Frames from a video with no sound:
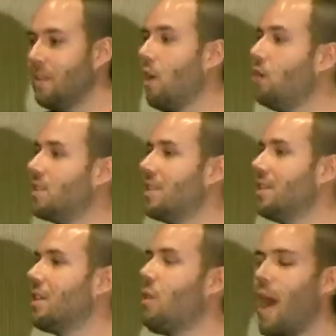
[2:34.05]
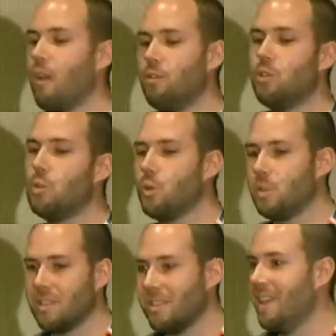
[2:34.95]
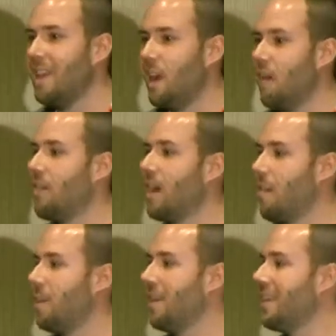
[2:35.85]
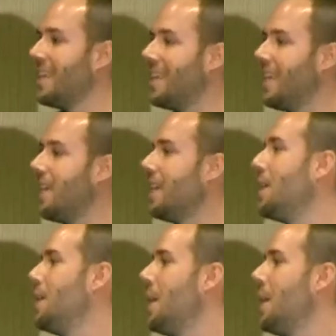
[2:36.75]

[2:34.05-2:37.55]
They're hosting the crown jewels of the company. The key